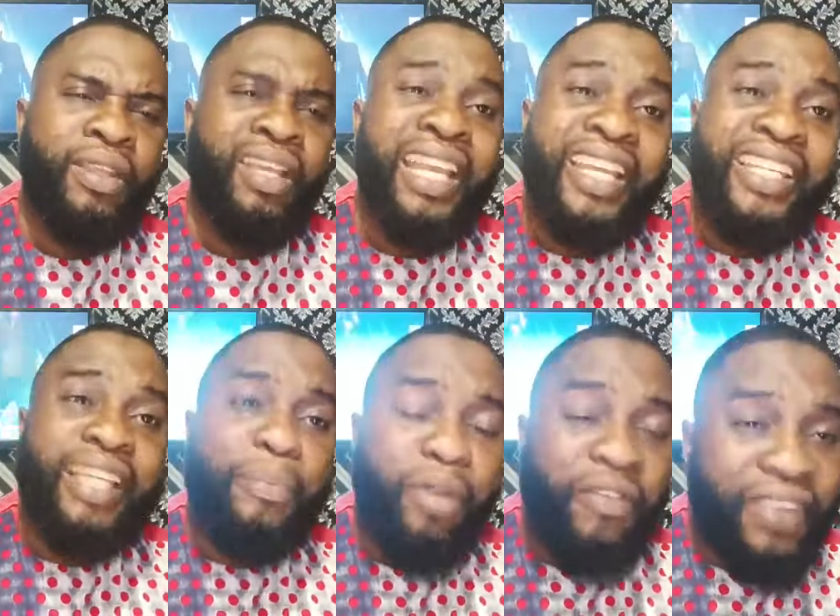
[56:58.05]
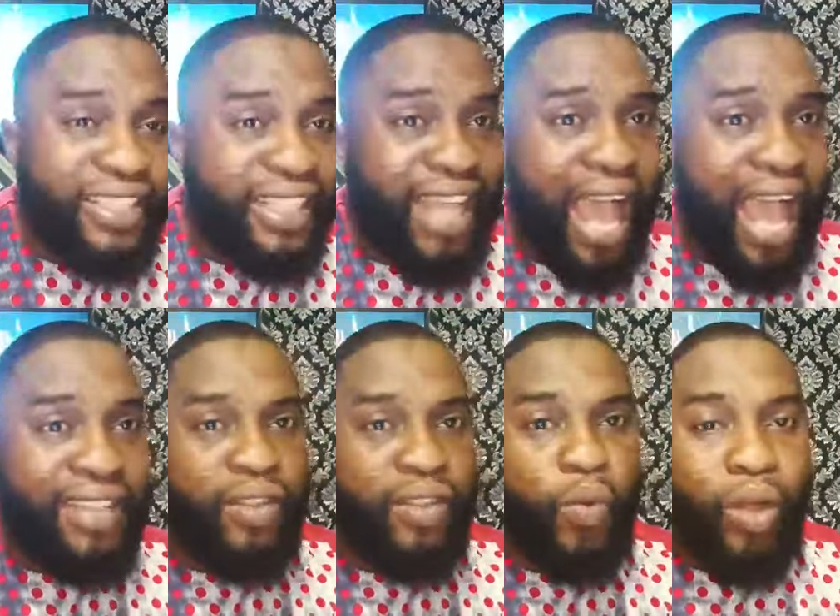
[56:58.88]
It's a prophetic act.
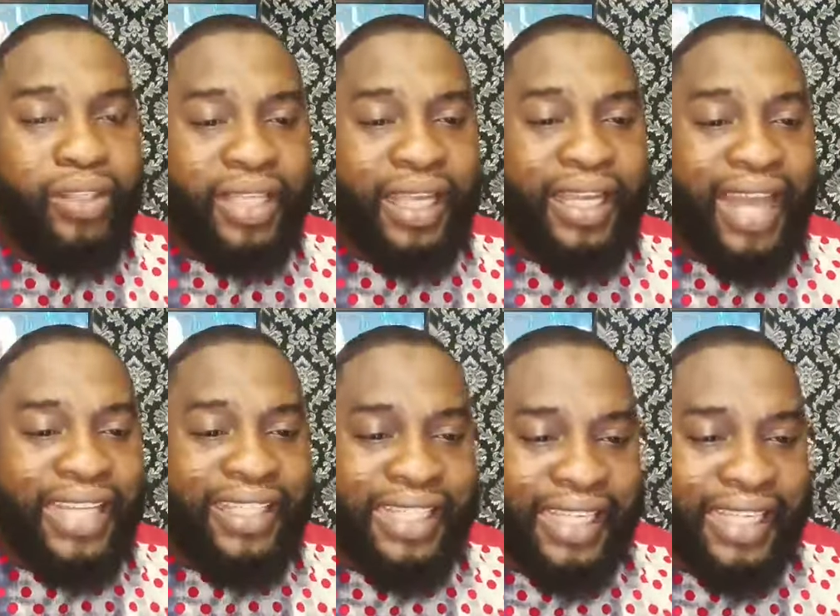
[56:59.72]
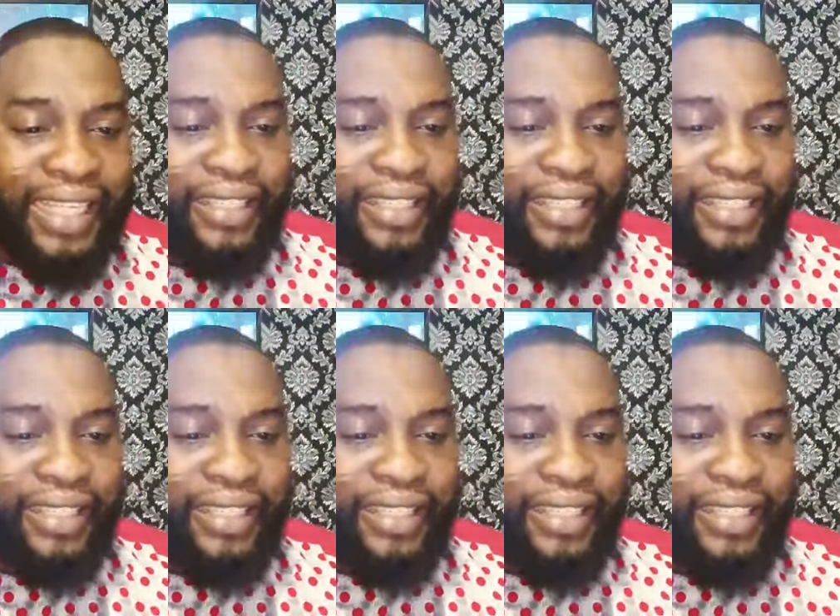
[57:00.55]
What Elisha did